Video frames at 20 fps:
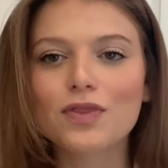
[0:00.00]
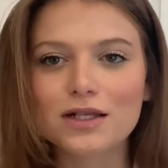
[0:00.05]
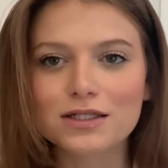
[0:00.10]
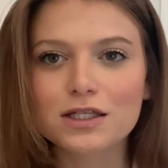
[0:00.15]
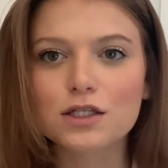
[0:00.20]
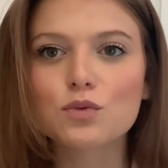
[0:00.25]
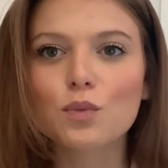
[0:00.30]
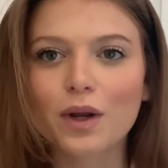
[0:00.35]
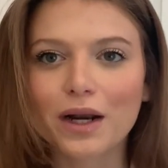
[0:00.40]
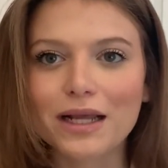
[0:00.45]

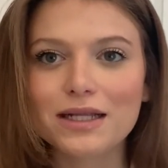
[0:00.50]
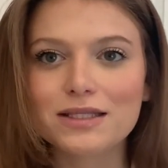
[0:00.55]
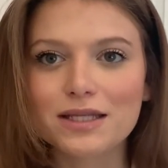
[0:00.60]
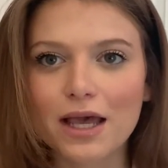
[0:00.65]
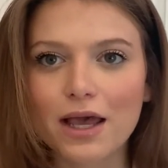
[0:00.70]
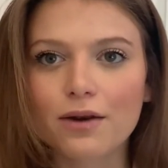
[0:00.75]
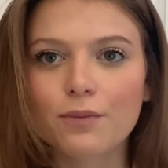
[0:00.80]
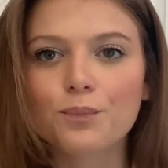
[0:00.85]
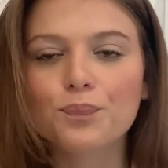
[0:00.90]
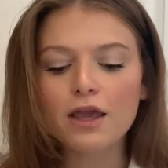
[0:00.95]
This is what I
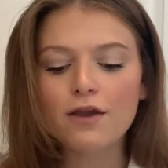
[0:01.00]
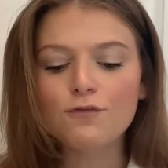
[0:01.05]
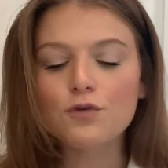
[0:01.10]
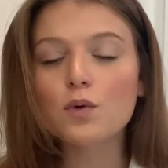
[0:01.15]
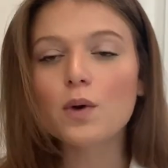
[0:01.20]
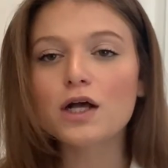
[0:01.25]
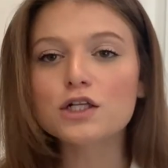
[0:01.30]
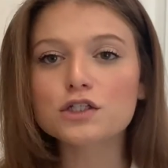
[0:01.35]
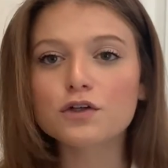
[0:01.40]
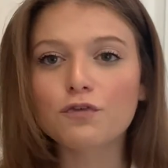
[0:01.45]
did. If you
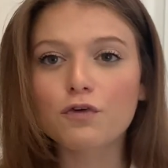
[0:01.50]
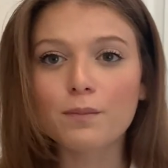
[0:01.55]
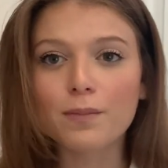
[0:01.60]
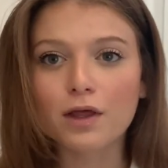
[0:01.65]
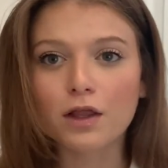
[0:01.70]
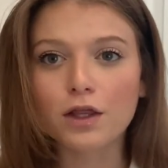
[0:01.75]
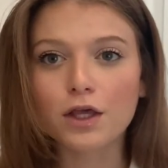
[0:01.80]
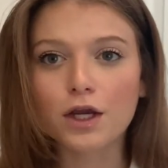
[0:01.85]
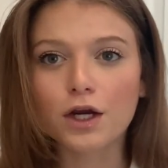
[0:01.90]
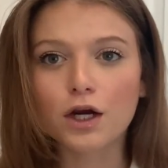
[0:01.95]
guys are
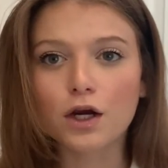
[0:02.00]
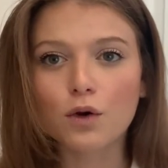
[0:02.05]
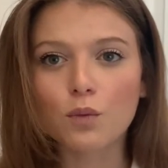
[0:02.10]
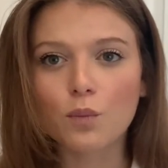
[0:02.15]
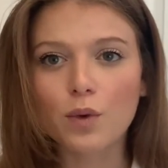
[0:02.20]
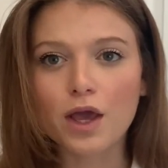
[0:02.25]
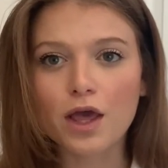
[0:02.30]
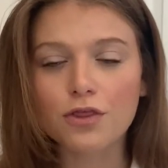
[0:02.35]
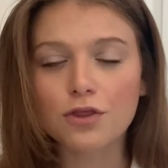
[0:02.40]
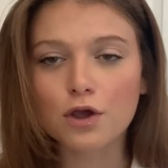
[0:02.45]
familiar
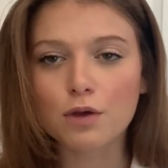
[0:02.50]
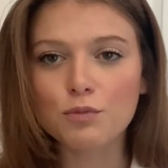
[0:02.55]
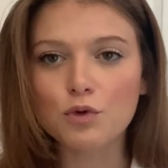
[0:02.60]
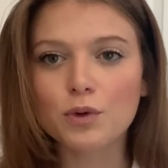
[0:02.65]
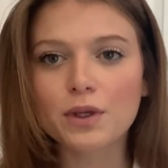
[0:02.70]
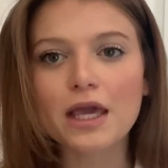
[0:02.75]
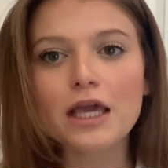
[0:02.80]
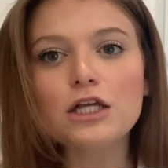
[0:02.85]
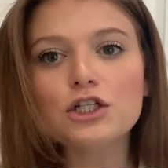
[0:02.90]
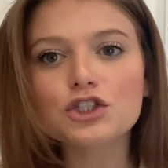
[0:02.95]
with
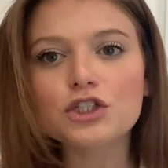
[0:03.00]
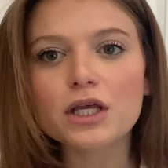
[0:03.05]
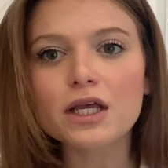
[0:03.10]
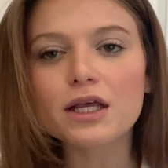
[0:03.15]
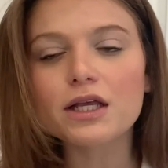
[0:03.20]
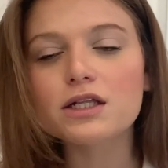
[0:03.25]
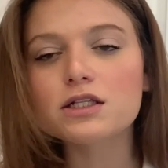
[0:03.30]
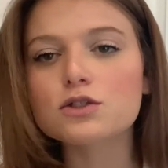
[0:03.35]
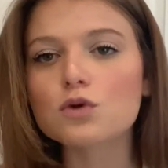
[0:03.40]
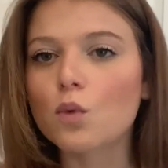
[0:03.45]

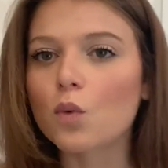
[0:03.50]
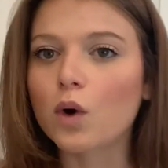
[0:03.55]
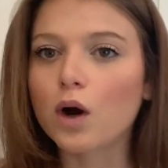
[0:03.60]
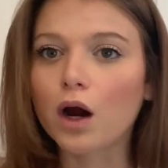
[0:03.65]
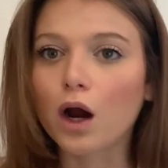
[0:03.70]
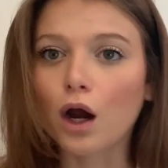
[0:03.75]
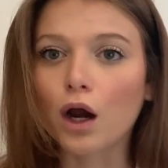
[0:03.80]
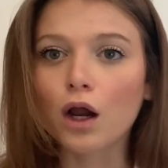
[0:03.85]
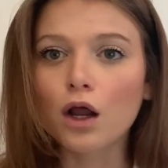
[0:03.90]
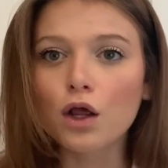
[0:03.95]
communications
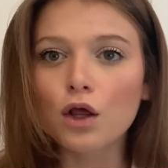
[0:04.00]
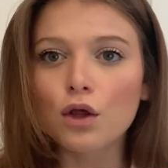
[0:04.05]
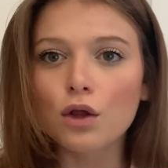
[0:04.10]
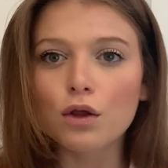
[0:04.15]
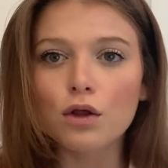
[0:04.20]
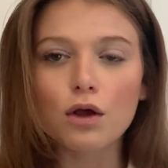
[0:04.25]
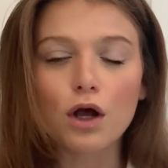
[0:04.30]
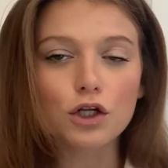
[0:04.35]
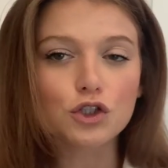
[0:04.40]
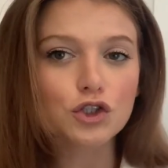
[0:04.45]
or
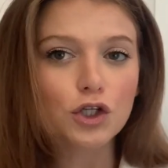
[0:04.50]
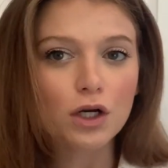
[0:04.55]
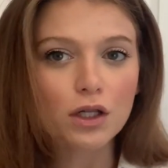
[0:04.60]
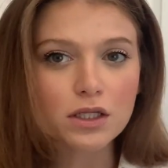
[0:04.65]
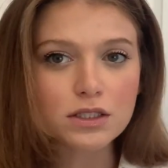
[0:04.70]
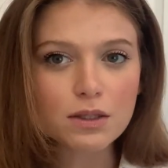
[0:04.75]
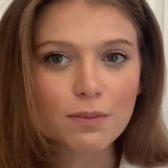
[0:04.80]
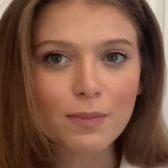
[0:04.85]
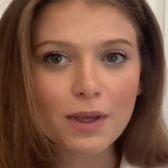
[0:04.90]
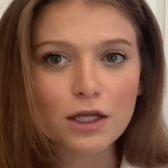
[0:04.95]
a
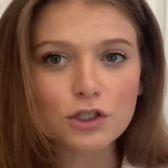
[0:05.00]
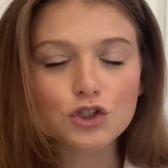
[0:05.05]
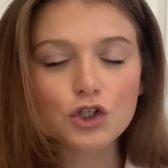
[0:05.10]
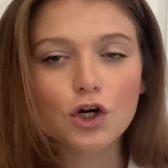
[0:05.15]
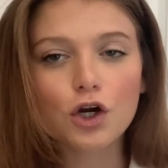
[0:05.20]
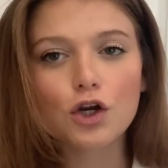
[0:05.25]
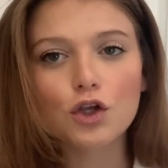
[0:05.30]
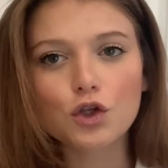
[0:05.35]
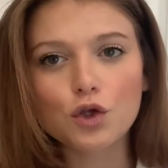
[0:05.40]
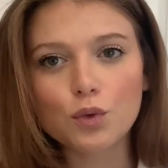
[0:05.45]
journalism
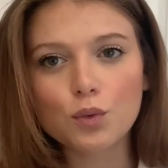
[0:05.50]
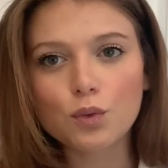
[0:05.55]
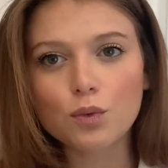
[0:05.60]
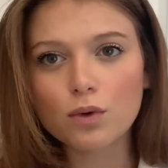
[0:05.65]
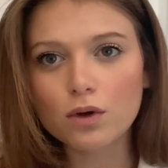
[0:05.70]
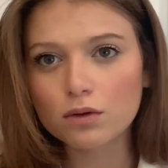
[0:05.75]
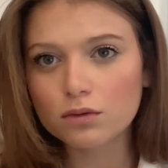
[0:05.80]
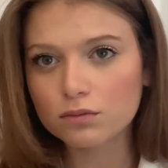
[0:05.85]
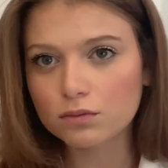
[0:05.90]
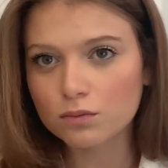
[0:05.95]
major,
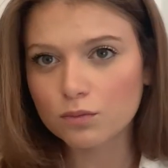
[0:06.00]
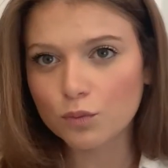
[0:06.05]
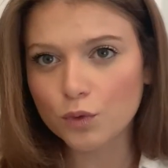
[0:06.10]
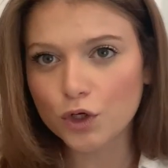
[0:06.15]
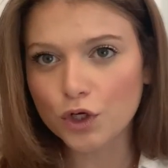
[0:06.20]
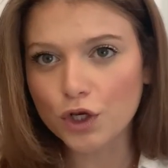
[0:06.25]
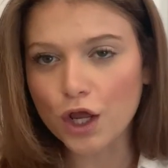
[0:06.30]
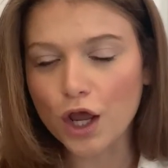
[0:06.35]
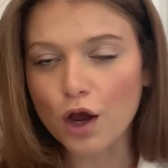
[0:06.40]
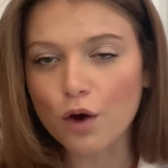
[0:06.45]
you
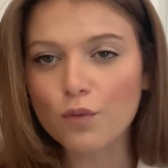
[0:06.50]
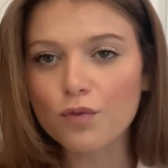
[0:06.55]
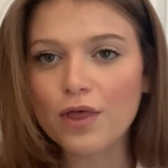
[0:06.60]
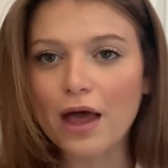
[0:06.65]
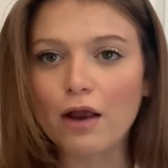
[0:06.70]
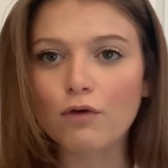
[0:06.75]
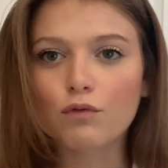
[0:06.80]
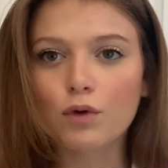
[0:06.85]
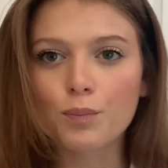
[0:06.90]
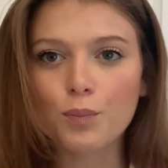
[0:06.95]
would know
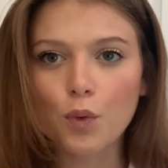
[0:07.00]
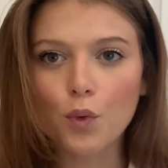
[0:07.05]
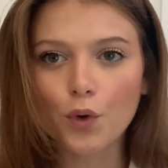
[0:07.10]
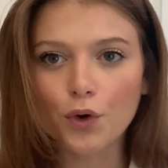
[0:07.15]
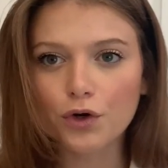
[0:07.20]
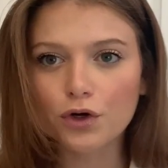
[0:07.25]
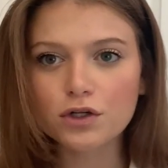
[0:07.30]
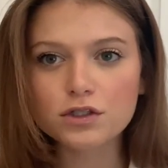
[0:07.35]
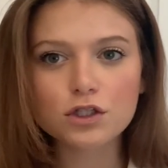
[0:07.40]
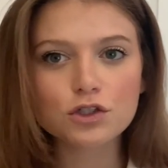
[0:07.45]
that
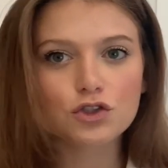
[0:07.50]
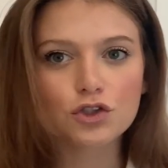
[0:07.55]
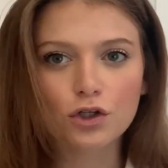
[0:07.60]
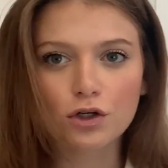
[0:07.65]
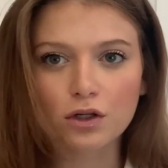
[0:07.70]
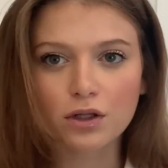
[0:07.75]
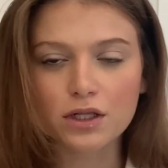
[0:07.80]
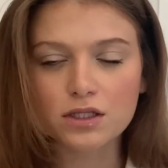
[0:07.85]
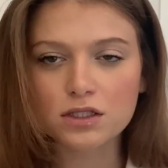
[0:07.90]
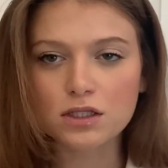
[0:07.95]
reporters and
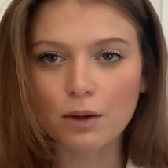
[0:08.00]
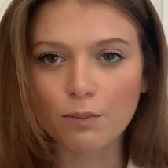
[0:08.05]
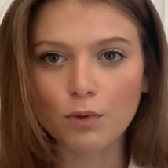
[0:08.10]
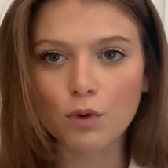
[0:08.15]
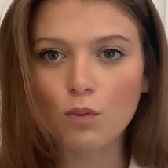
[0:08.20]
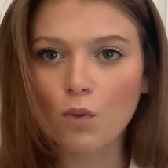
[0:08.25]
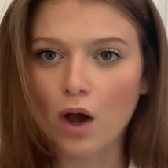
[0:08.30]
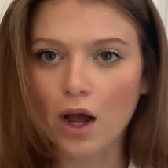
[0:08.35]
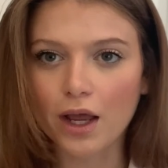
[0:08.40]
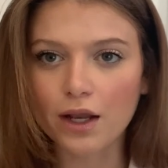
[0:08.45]
journalists,
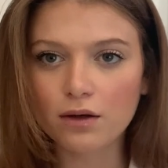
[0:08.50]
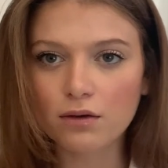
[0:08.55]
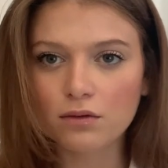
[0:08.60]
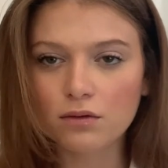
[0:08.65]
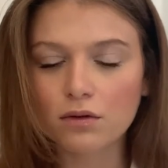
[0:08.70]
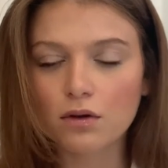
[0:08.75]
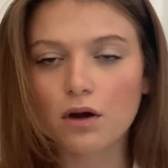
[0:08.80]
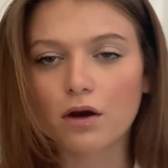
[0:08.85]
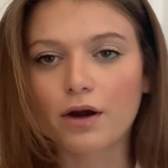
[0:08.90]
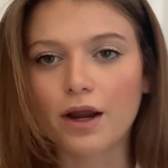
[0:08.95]
number one,
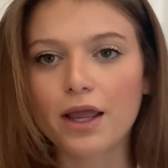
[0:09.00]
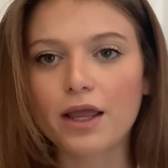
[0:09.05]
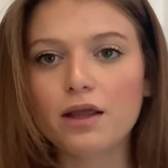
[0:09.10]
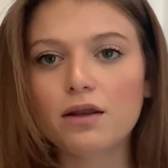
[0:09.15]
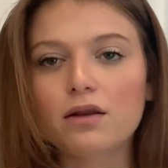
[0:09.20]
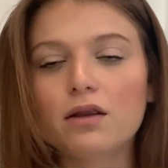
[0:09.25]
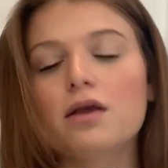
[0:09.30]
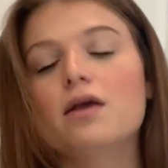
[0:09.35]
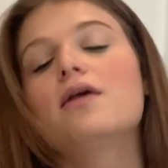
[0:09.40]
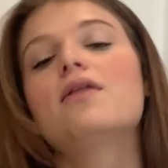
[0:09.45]
all
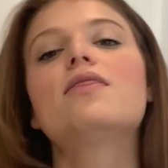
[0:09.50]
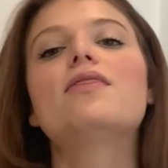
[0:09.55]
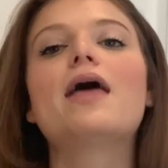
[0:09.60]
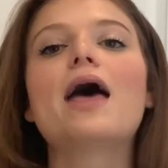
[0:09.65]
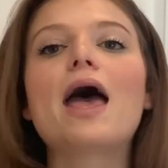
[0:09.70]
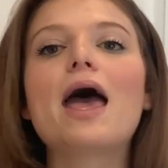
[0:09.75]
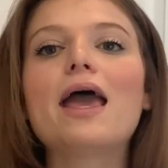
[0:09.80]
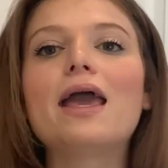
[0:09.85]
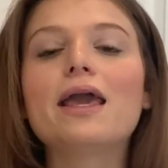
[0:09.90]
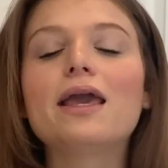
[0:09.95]
right,
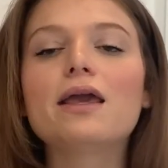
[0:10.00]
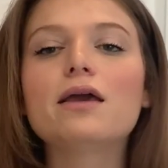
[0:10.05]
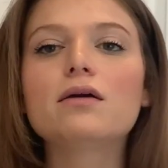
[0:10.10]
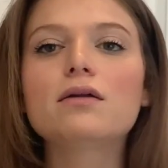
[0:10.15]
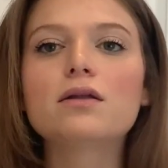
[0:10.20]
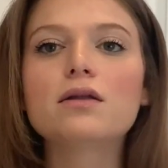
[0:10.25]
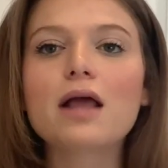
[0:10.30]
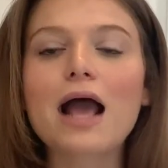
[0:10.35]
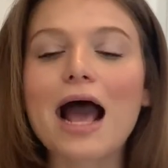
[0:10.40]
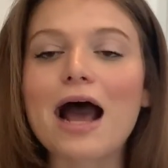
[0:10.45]
they
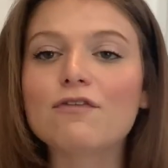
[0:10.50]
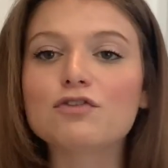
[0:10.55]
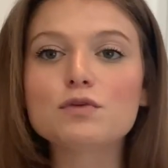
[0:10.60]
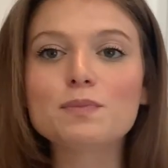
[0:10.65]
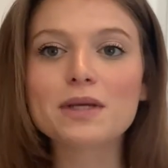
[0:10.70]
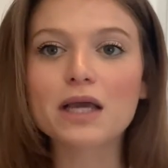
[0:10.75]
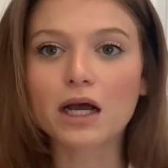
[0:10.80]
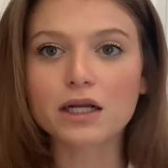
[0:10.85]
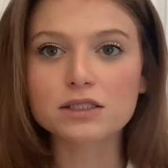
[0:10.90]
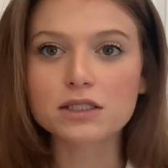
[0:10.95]
have to
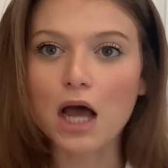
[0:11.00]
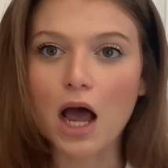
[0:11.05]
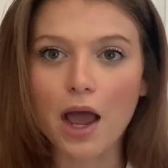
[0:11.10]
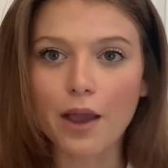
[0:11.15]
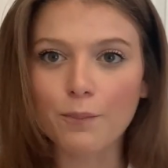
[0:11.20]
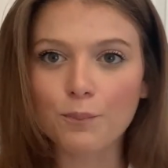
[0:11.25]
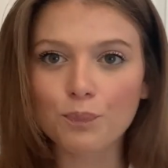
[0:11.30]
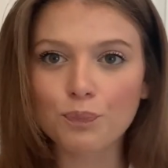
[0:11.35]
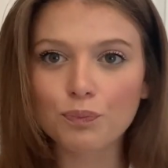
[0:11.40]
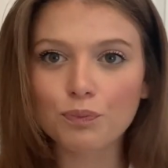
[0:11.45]
be on
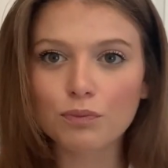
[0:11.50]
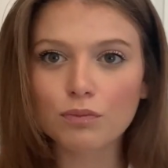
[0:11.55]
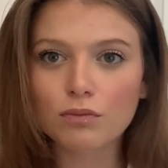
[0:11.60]
time.